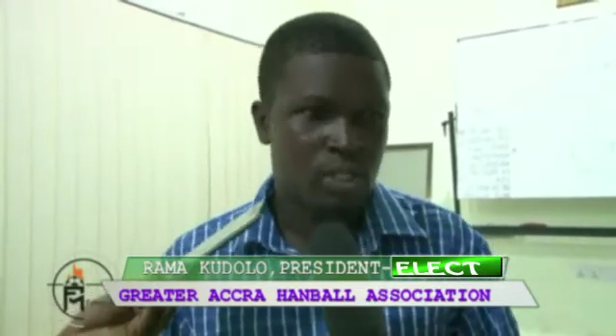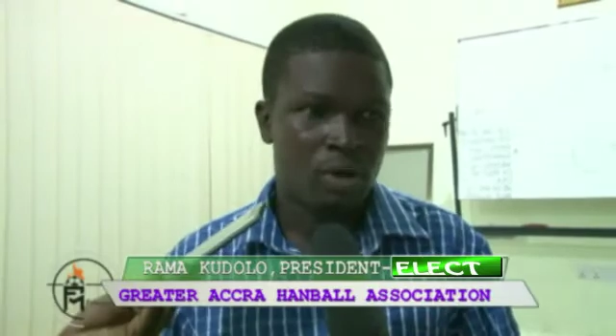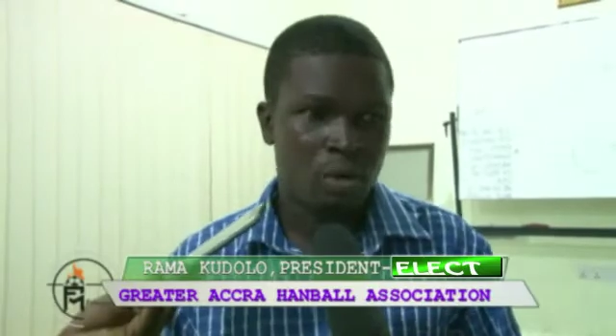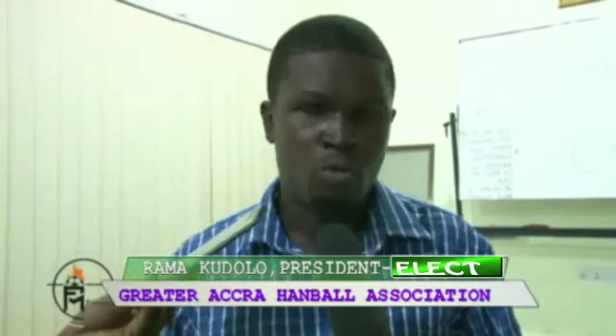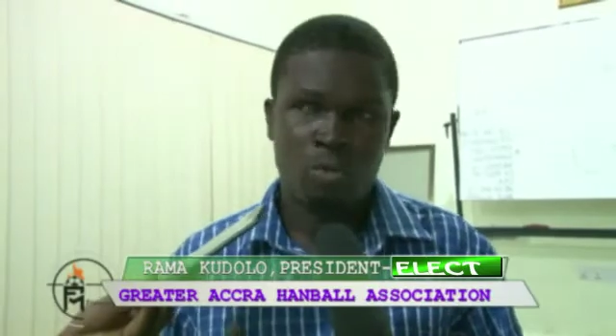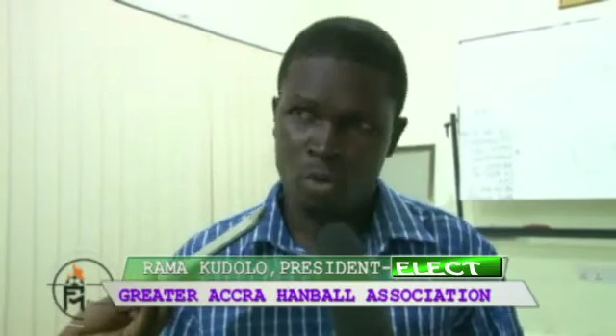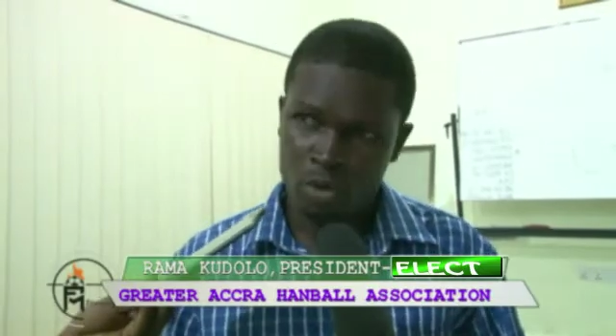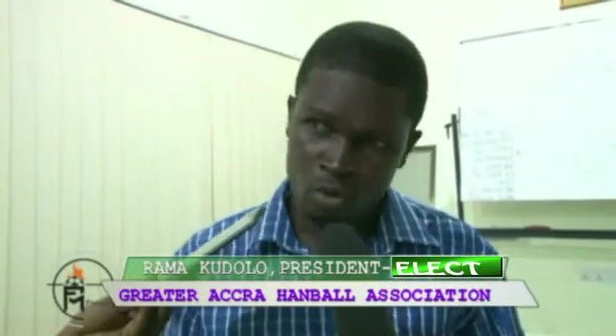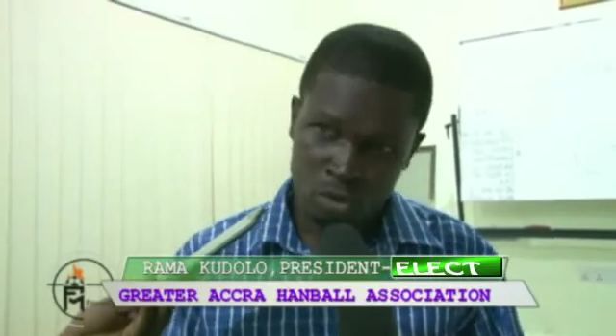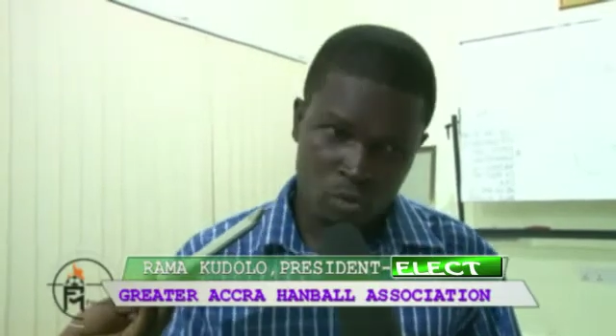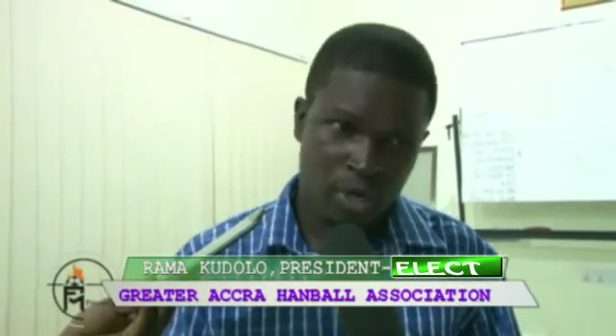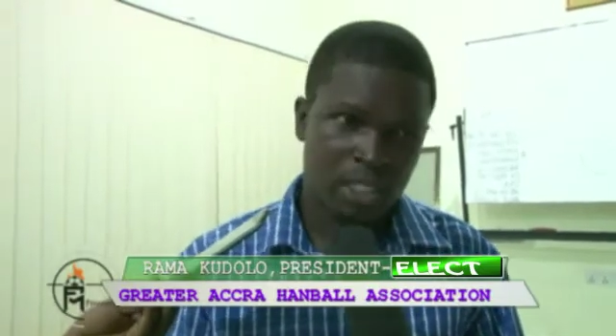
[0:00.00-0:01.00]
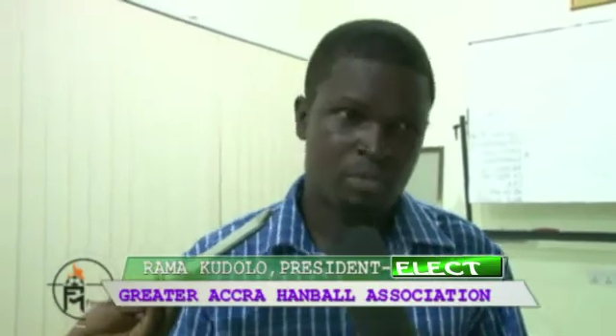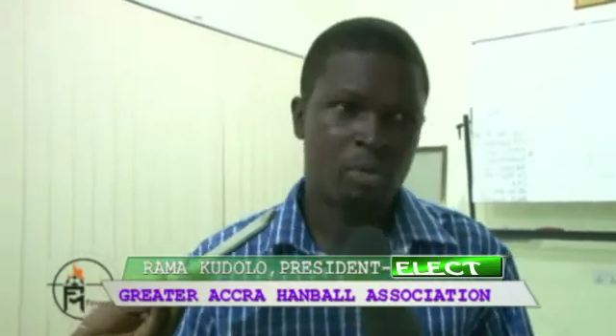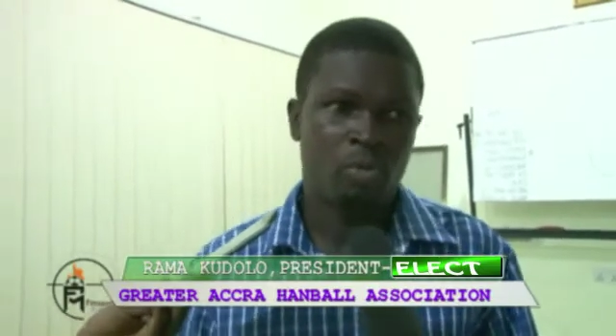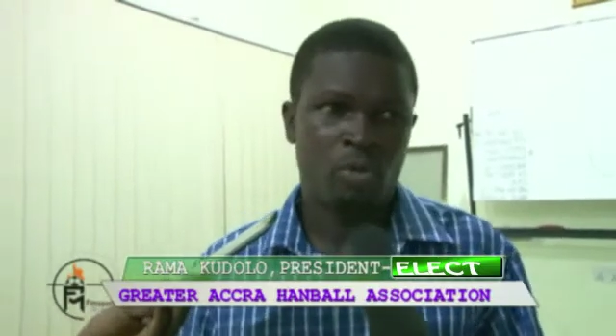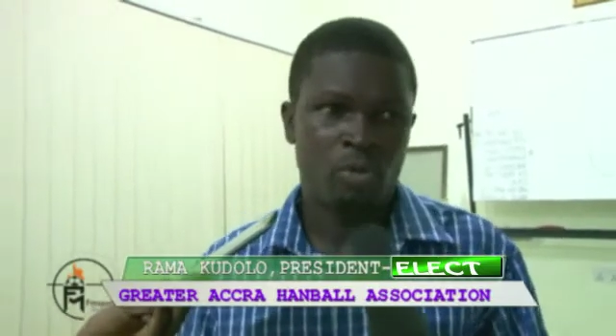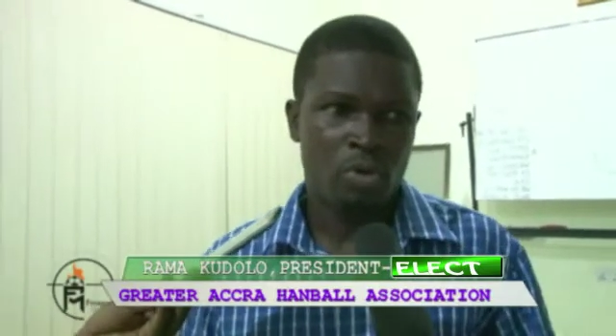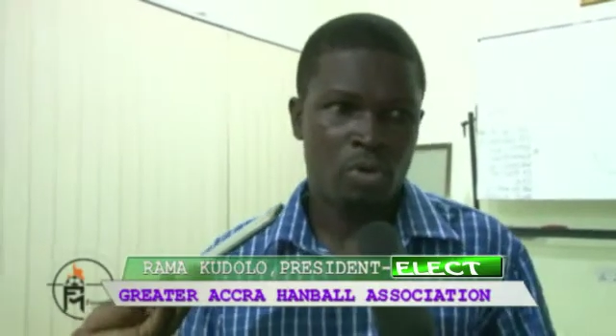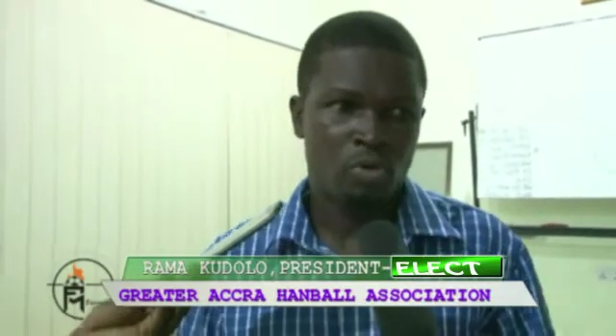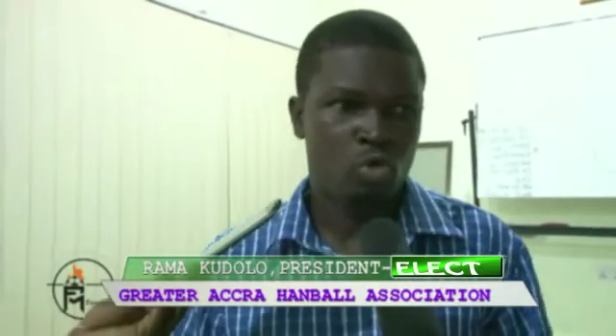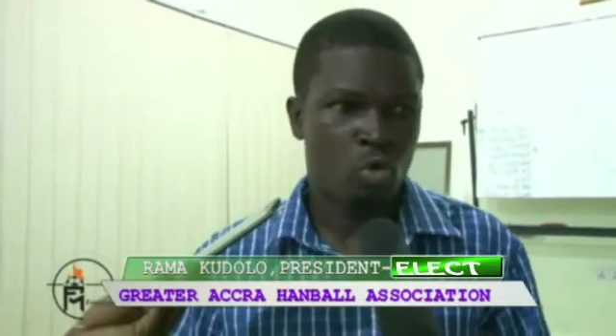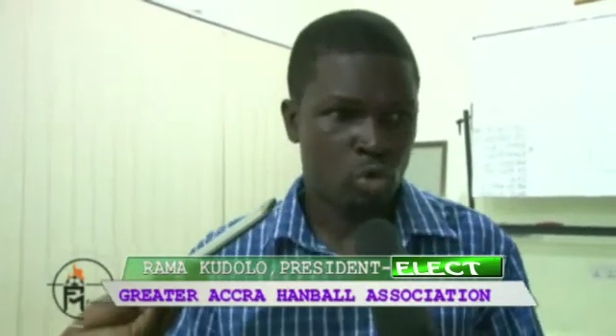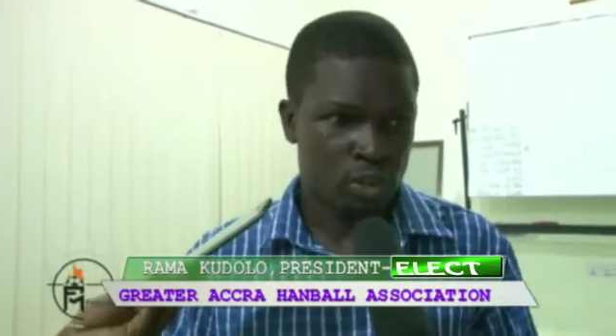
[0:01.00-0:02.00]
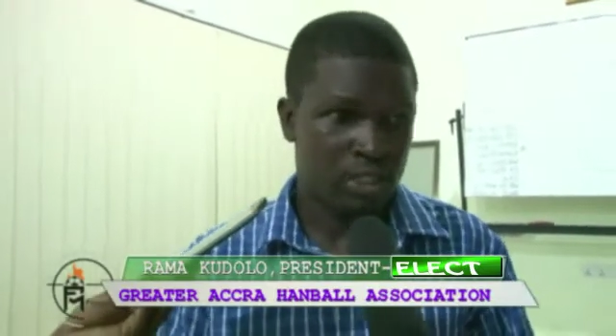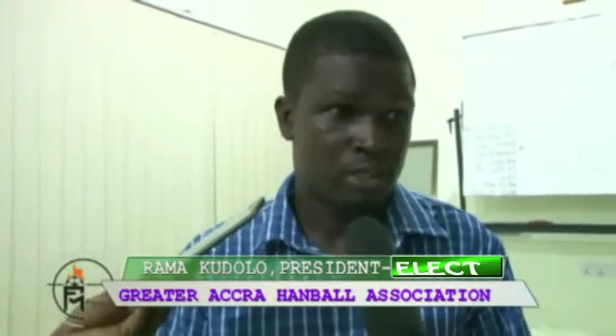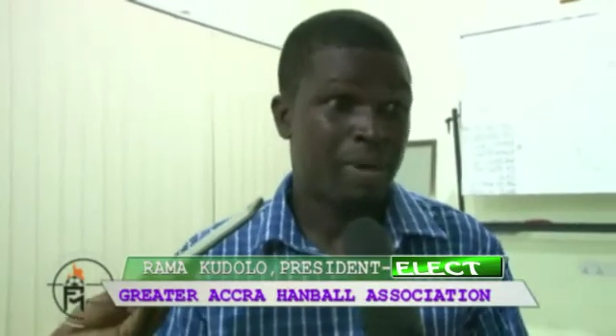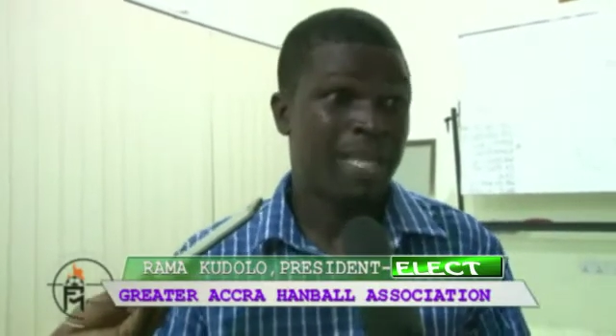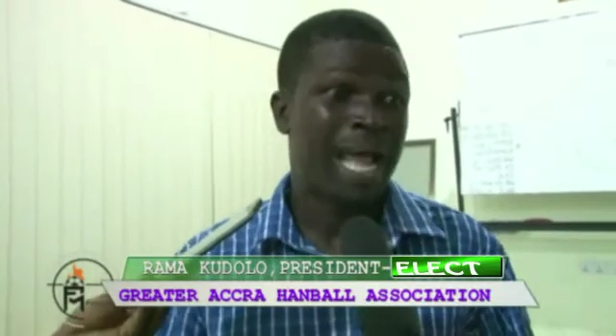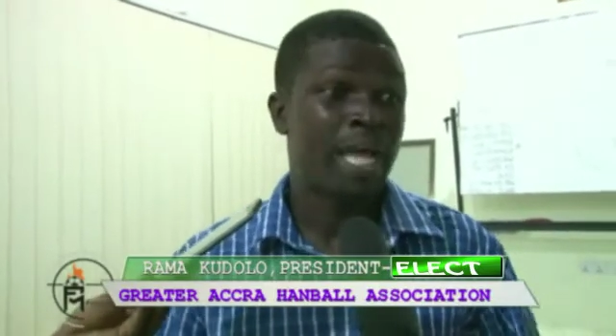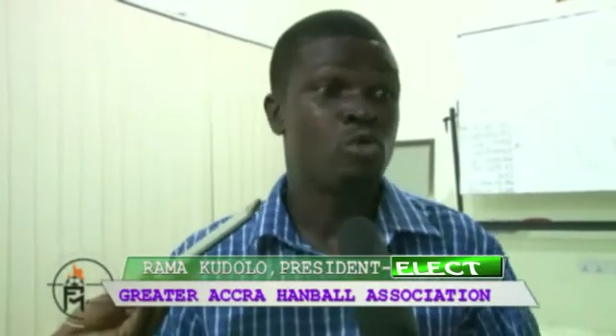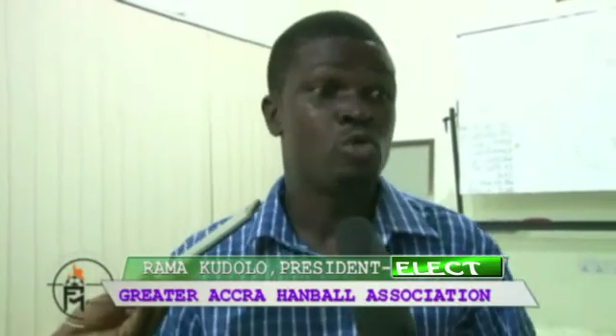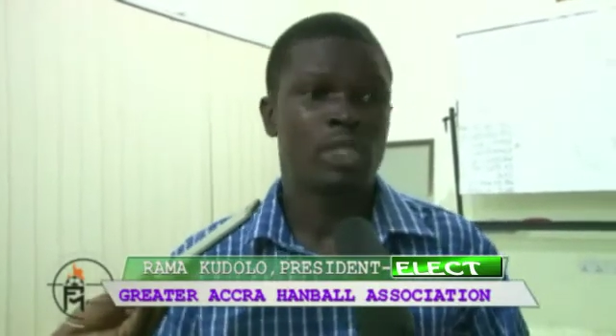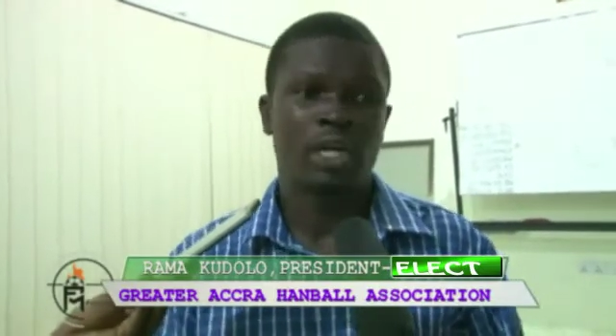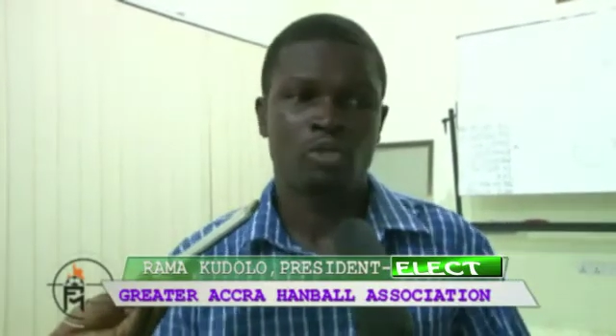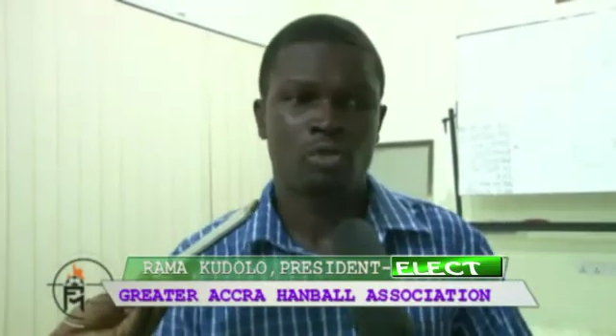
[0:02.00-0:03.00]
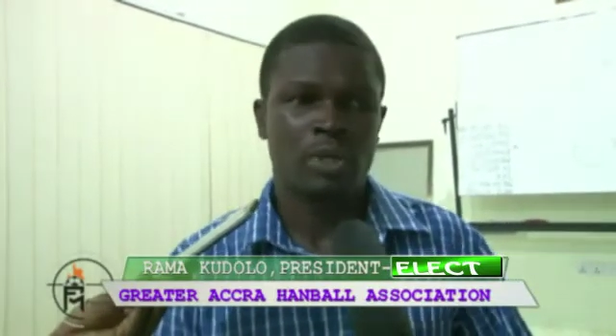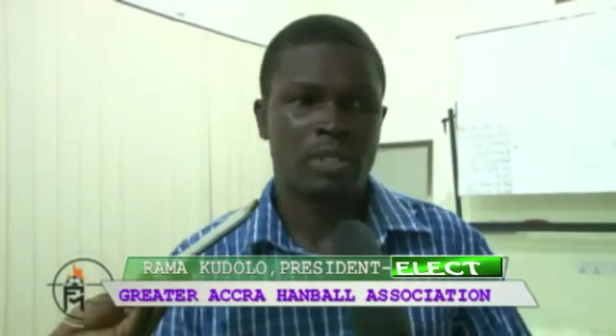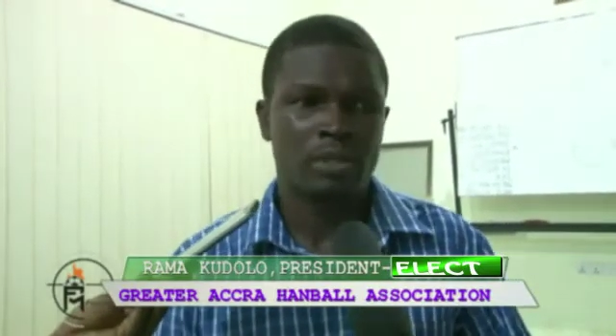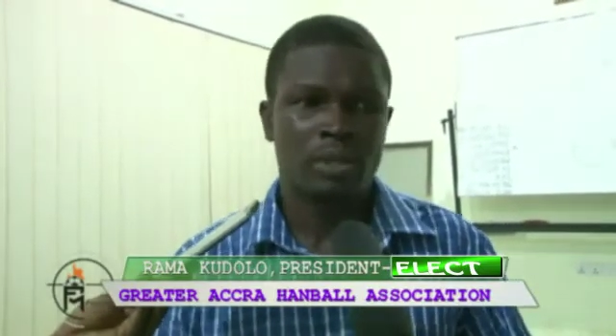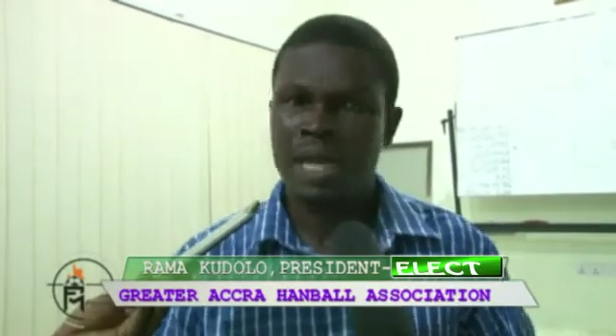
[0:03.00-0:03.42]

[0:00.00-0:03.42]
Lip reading: the one who brought those white people to host it, but I used cantonment.